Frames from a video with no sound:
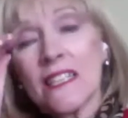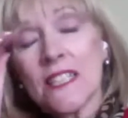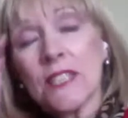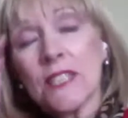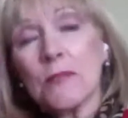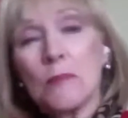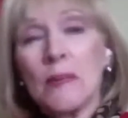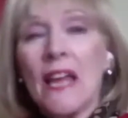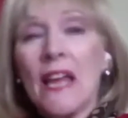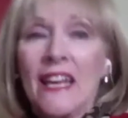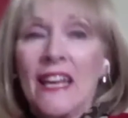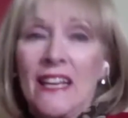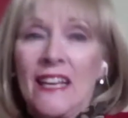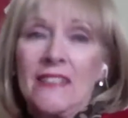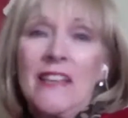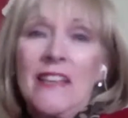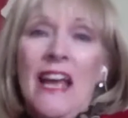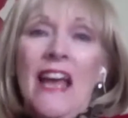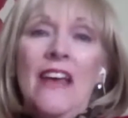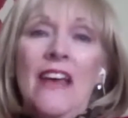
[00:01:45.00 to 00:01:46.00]
to
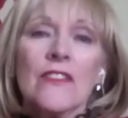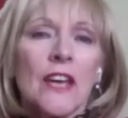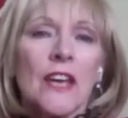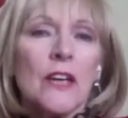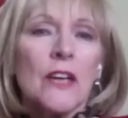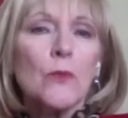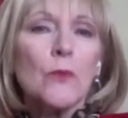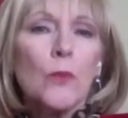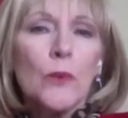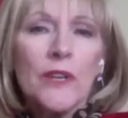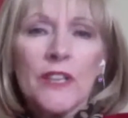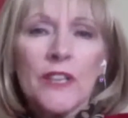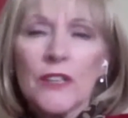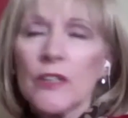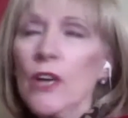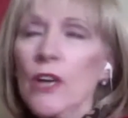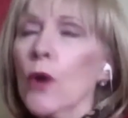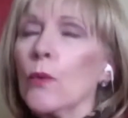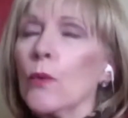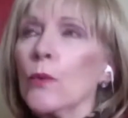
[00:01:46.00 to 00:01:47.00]
explain that
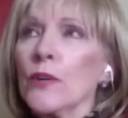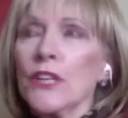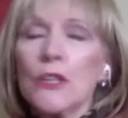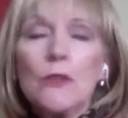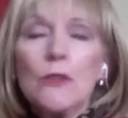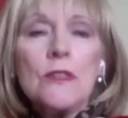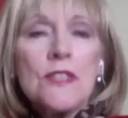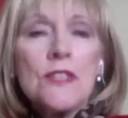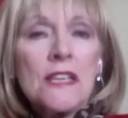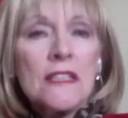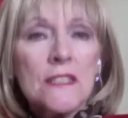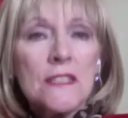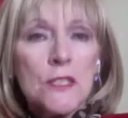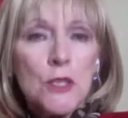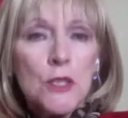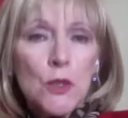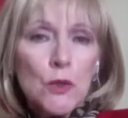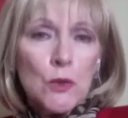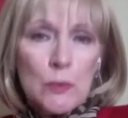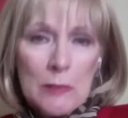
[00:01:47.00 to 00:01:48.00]
we're using
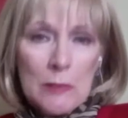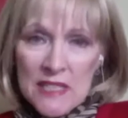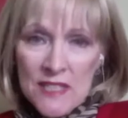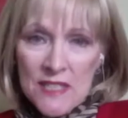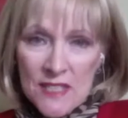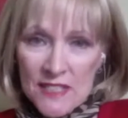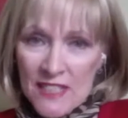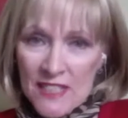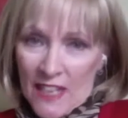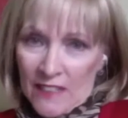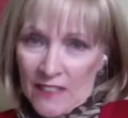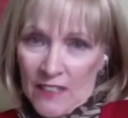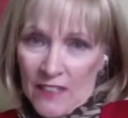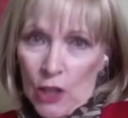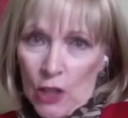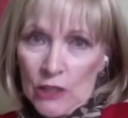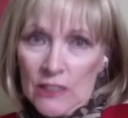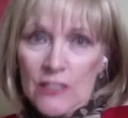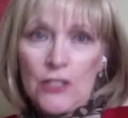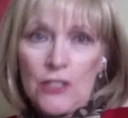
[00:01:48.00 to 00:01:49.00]
Zoom as a
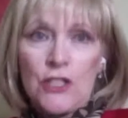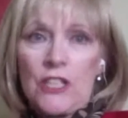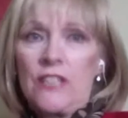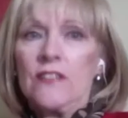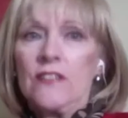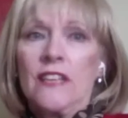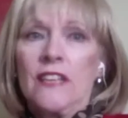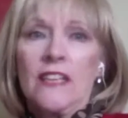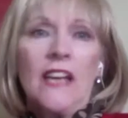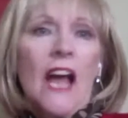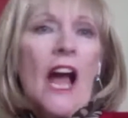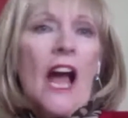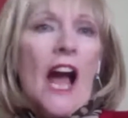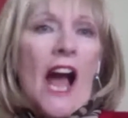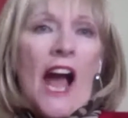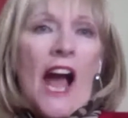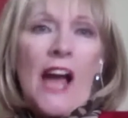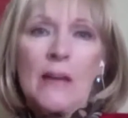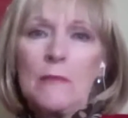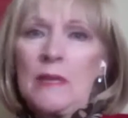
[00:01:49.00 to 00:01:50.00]
technology that
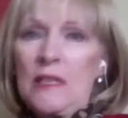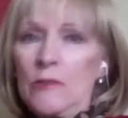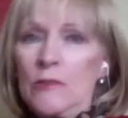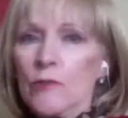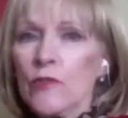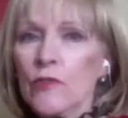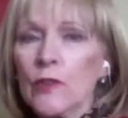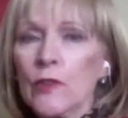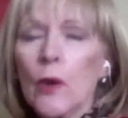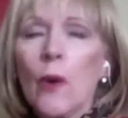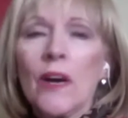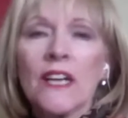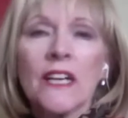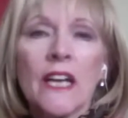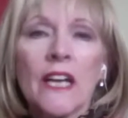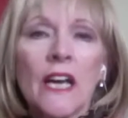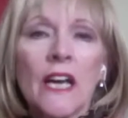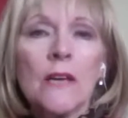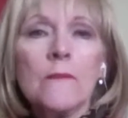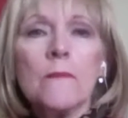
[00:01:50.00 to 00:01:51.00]
I'm in
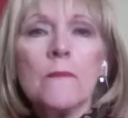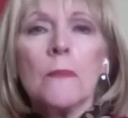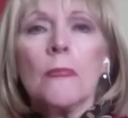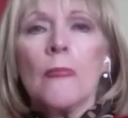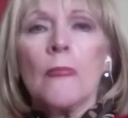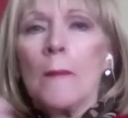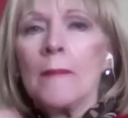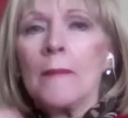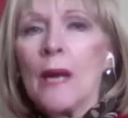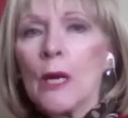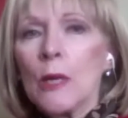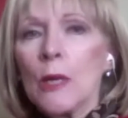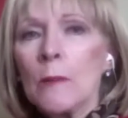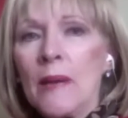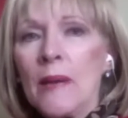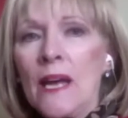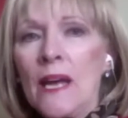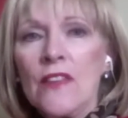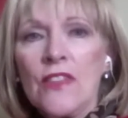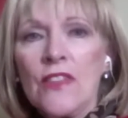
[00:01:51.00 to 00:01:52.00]
Florida,
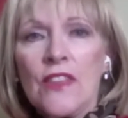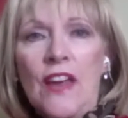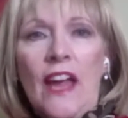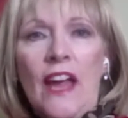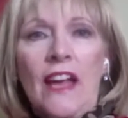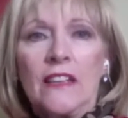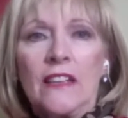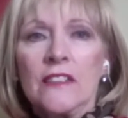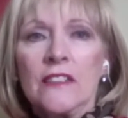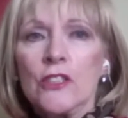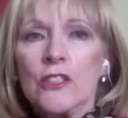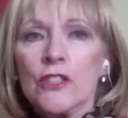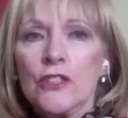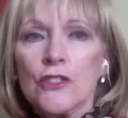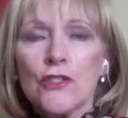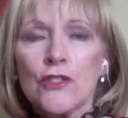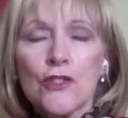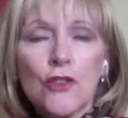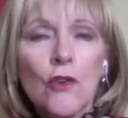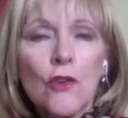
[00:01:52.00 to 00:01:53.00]
Meribeth and
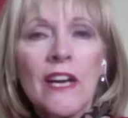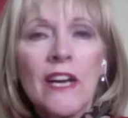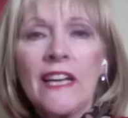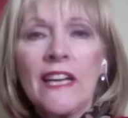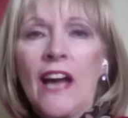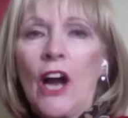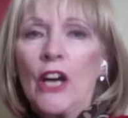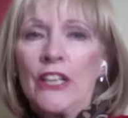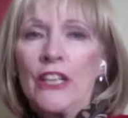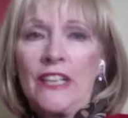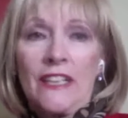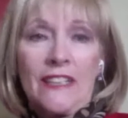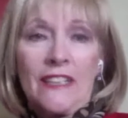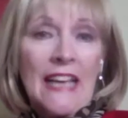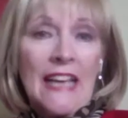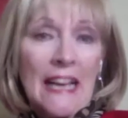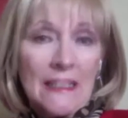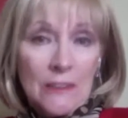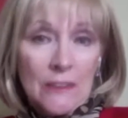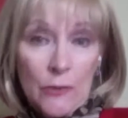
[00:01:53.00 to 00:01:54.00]
Joy are in
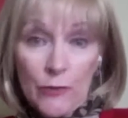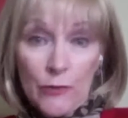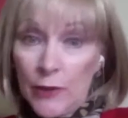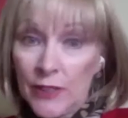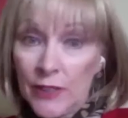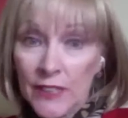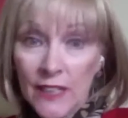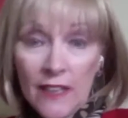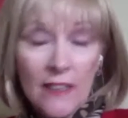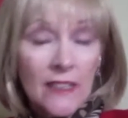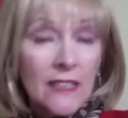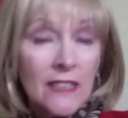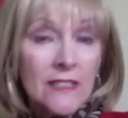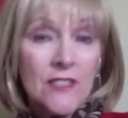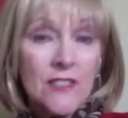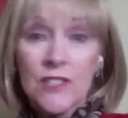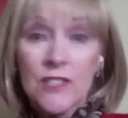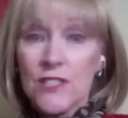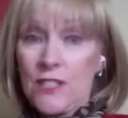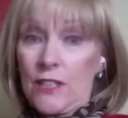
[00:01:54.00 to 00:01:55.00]
California.
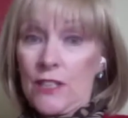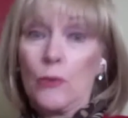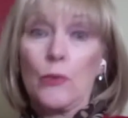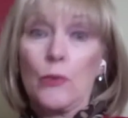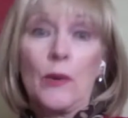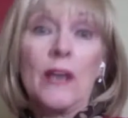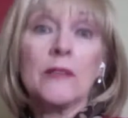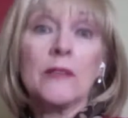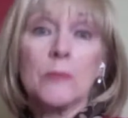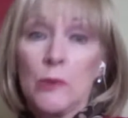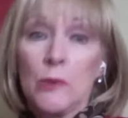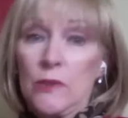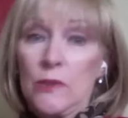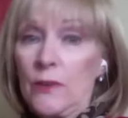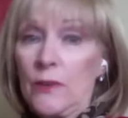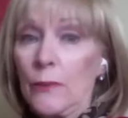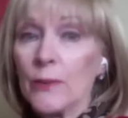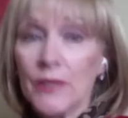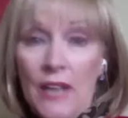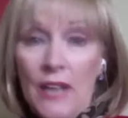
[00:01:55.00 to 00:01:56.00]
It's just incredible
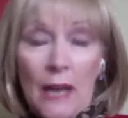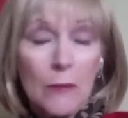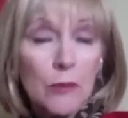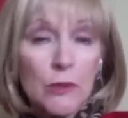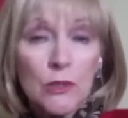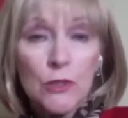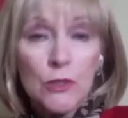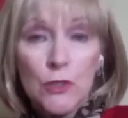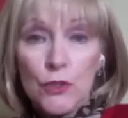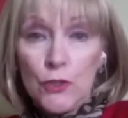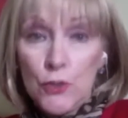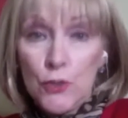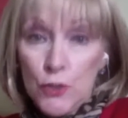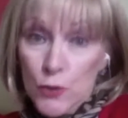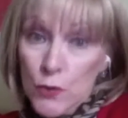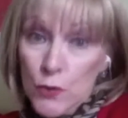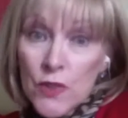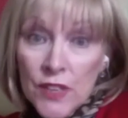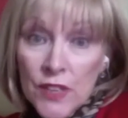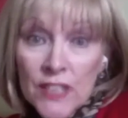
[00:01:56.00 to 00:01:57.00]
that we're able to
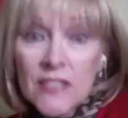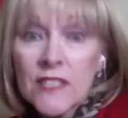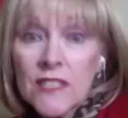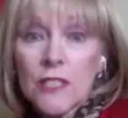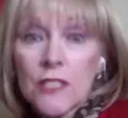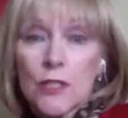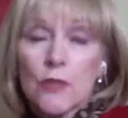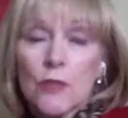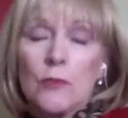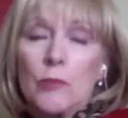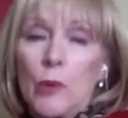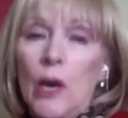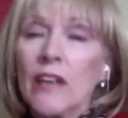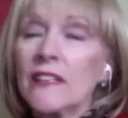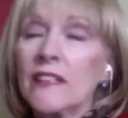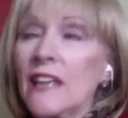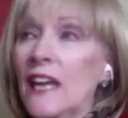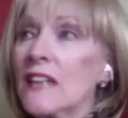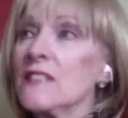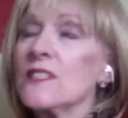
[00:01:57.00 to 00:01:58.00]
do this, to
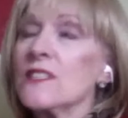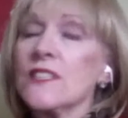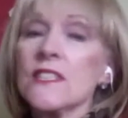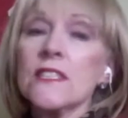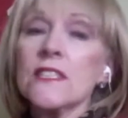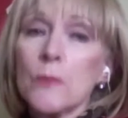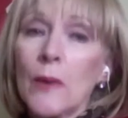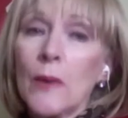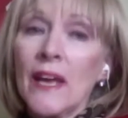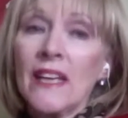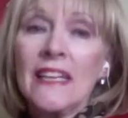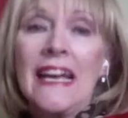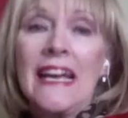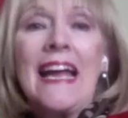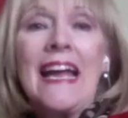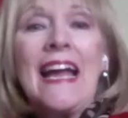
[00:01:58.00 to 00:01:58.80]
broadcast this way.